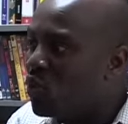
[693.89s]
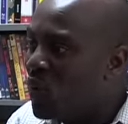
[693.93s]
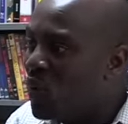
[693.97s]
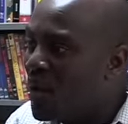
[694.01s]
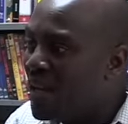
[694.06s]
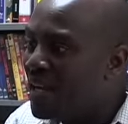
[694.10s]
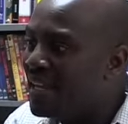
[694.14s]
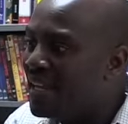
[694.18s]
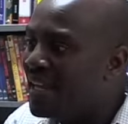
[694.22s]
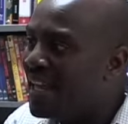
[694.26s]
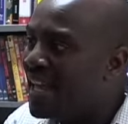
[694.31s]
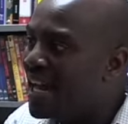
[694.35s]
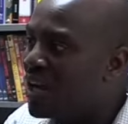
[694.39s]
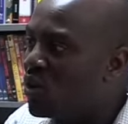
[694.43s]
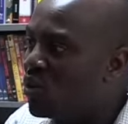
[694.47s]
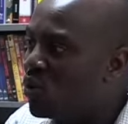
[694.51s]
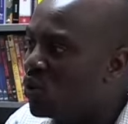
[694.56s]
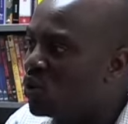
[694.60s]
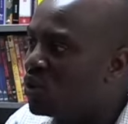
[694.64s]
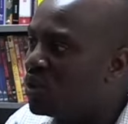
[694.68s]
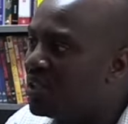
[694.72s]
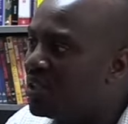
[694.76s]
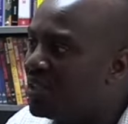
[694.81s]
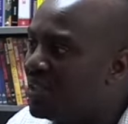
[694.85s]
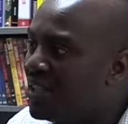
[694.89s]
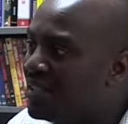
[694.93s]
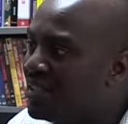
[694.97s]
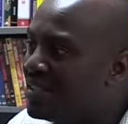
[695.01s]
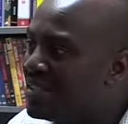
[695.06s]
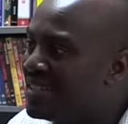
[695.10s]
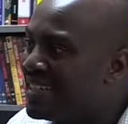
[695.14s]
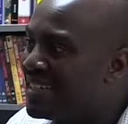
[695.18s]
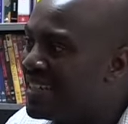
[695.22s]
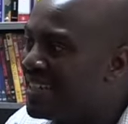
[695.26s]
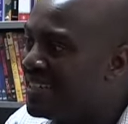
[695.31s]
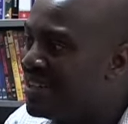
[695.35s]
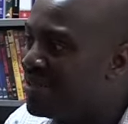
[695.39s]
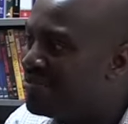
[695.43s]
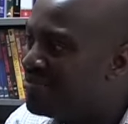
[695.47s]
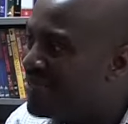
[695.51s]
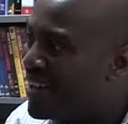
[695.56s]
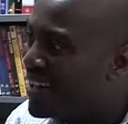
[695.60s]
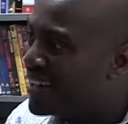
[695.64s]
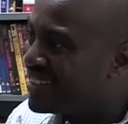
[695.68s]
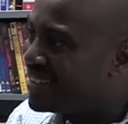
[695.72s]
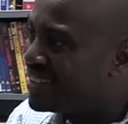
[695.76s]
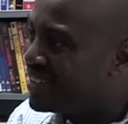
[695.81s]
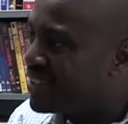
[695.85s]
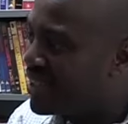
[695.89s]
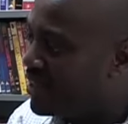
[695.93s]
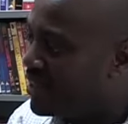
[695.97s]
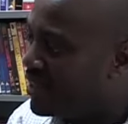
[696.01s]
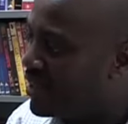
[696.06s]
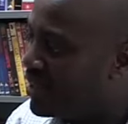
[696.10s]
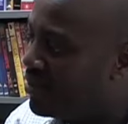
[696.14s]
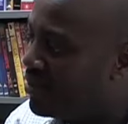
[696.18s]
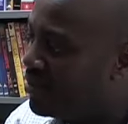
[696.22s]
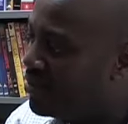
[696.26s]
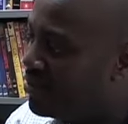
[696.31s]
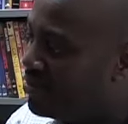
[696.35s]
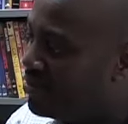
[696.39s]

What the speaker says: when they are not the